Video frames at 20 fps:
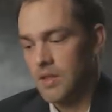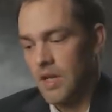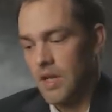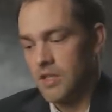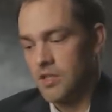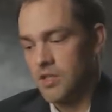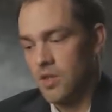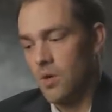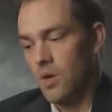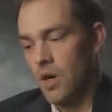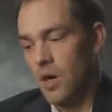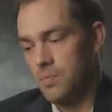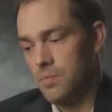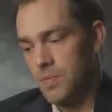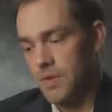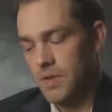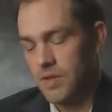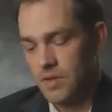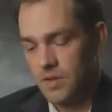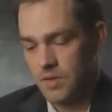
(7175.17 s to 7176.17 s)
I show
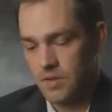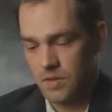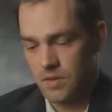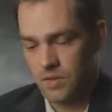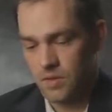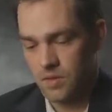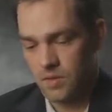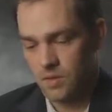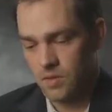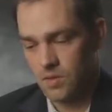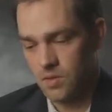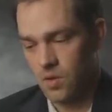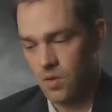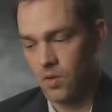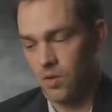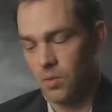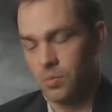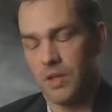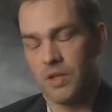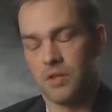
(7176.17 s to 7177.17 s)
up, and
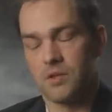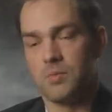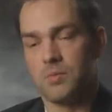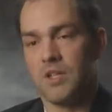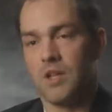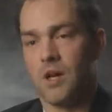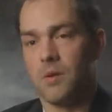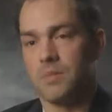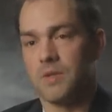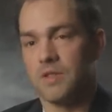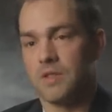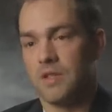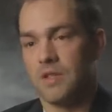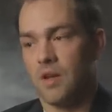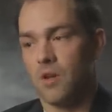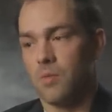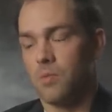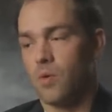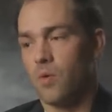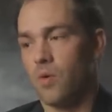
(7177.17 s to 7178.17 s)
Colonel picks me up at the
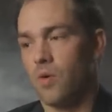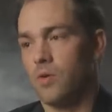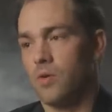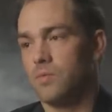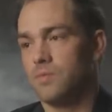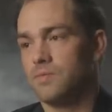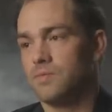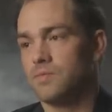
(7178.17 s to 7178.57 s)
airport,